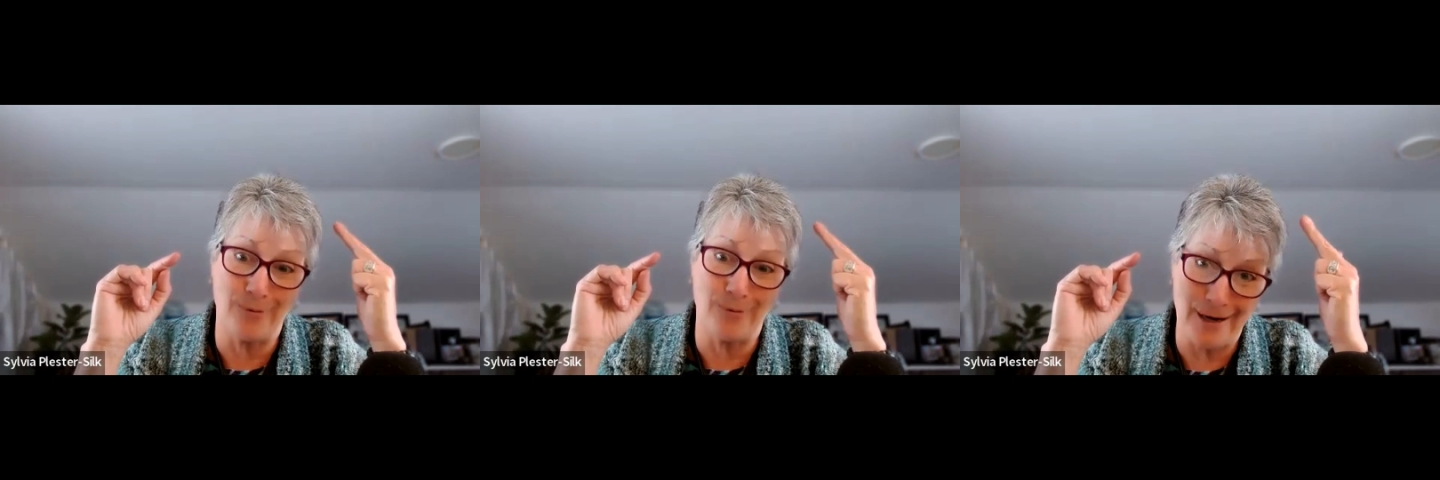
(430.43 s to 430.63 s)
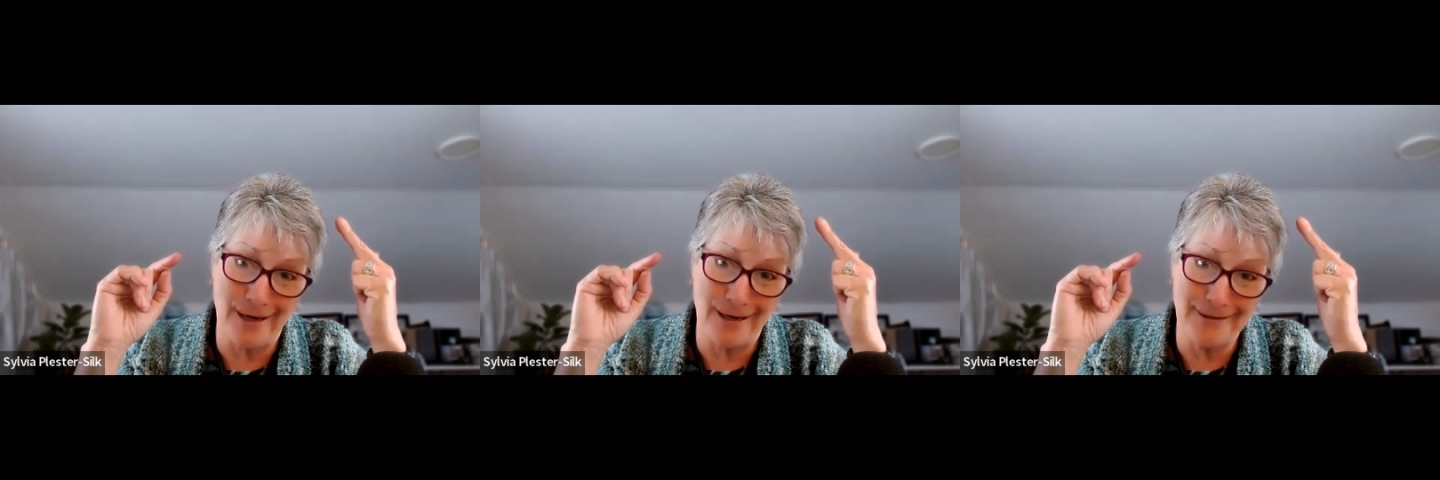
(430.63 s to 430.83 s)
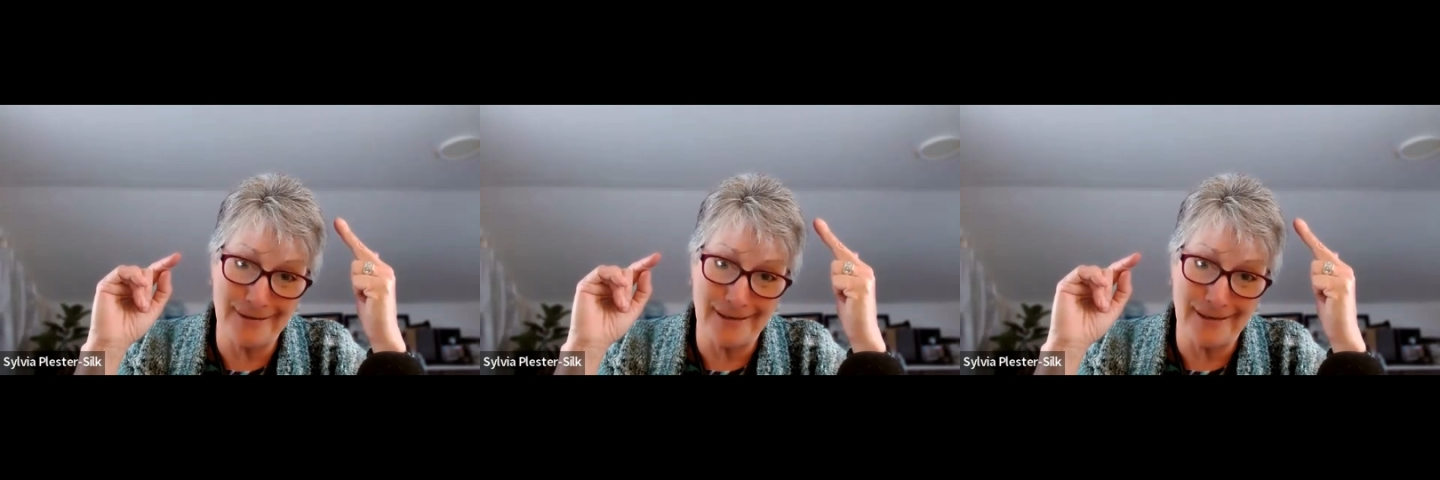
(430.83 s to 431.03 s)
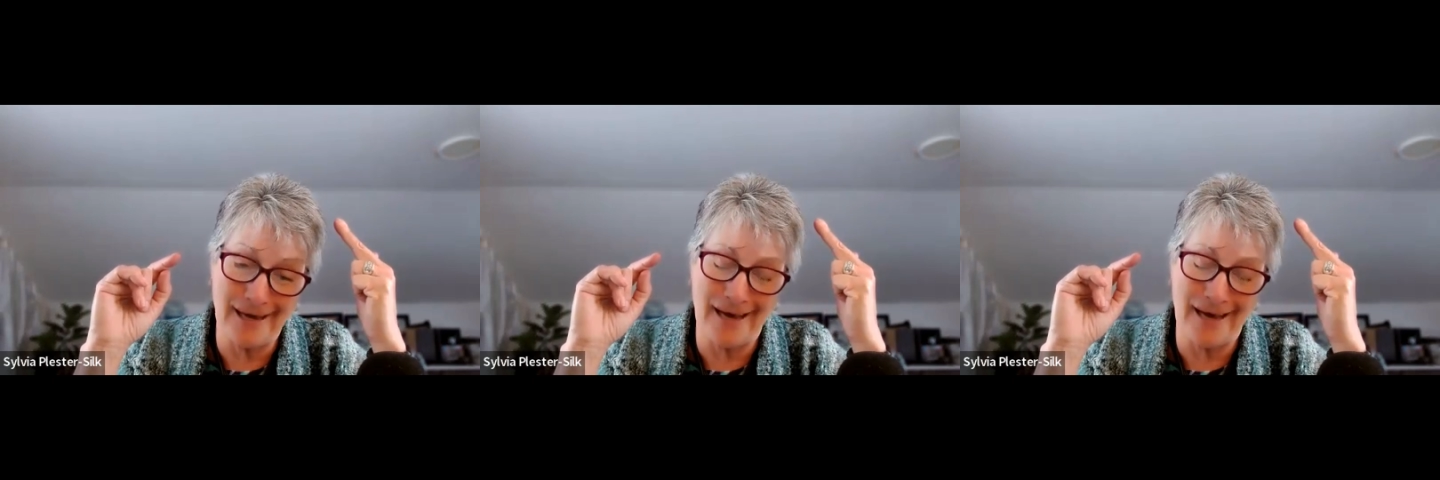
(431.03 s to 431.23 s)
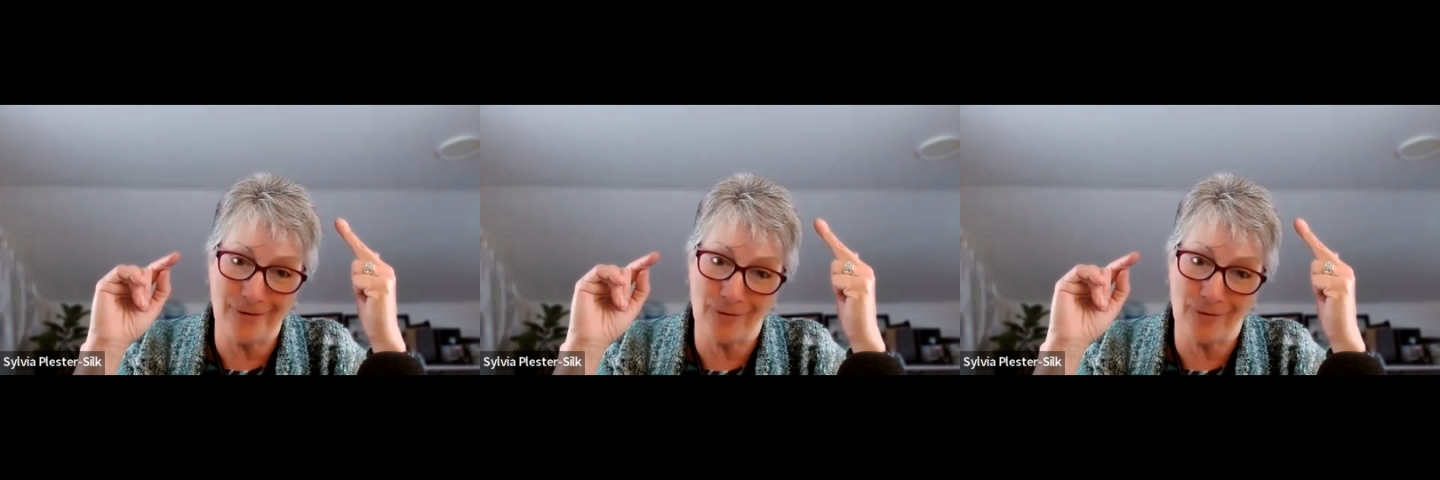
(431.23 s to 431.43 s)
bread
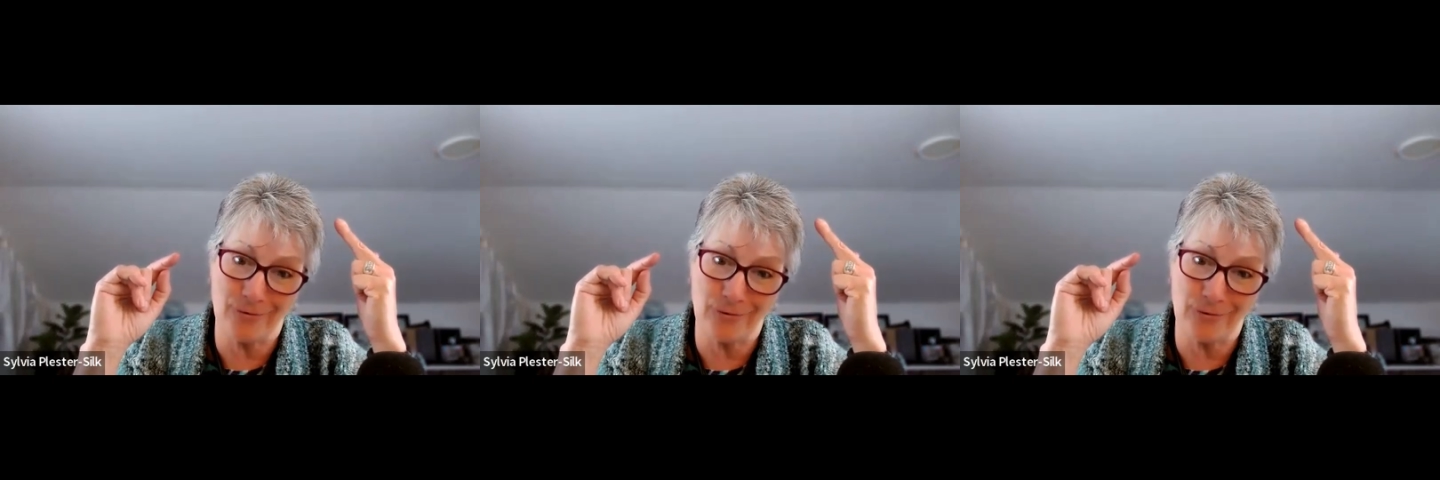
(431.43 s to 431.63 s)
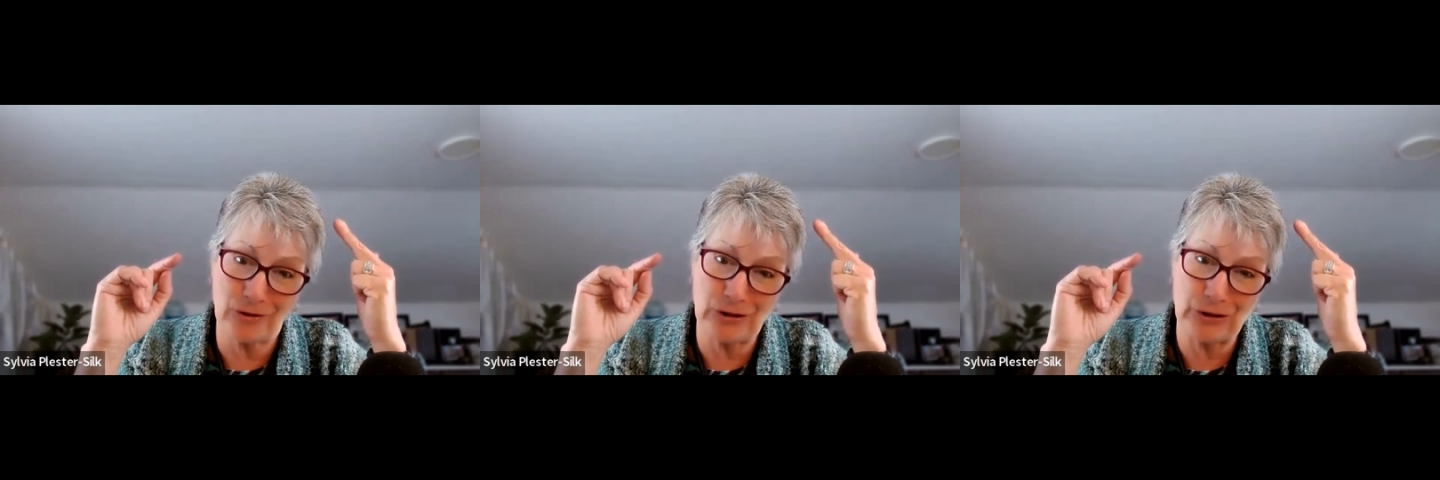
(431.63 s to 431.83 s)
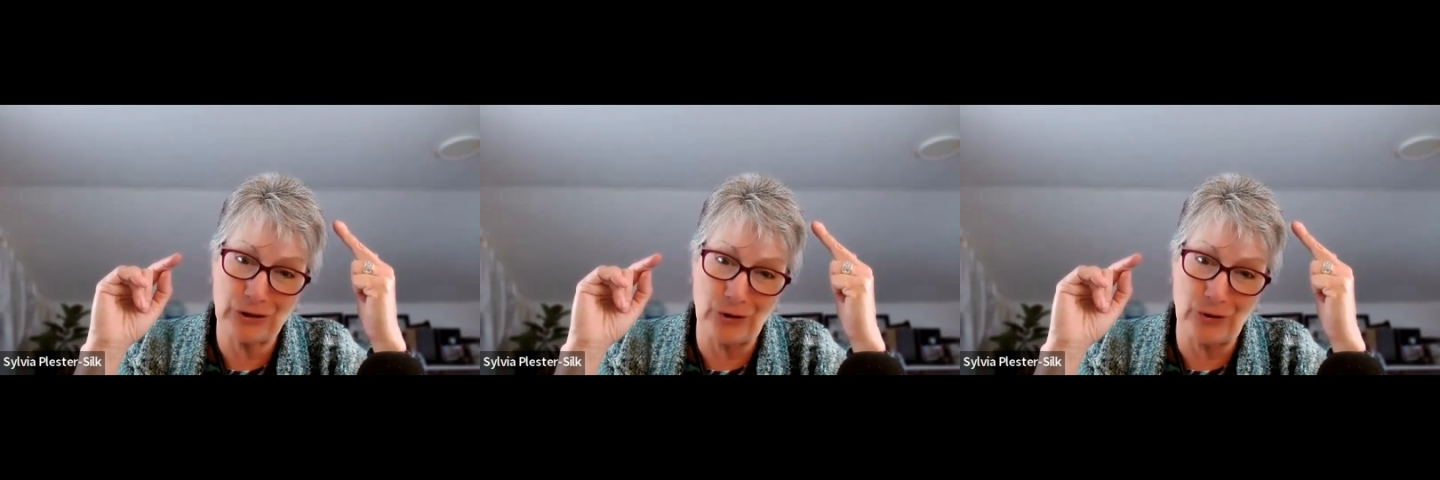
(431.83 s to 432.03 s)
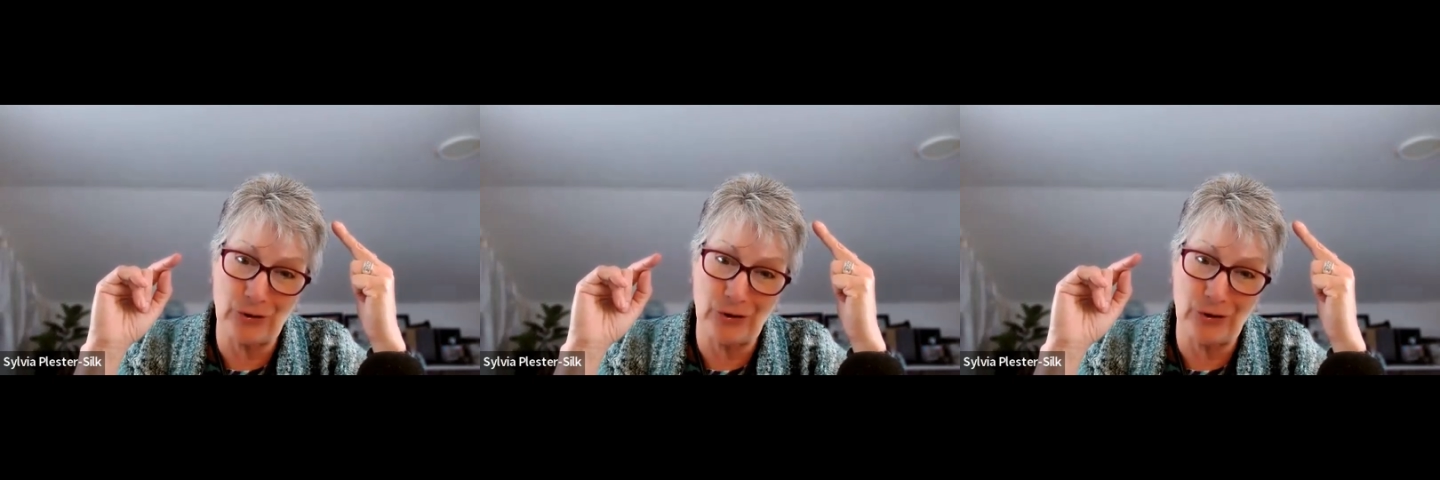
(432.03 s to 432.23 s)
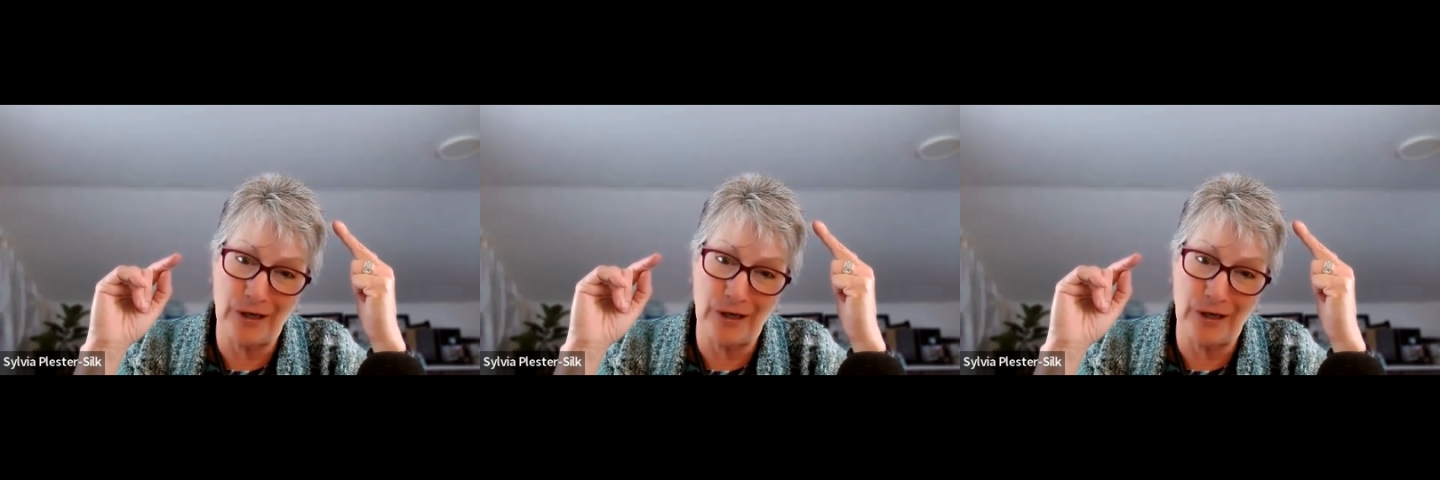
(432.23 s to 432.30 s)
at the grocery store,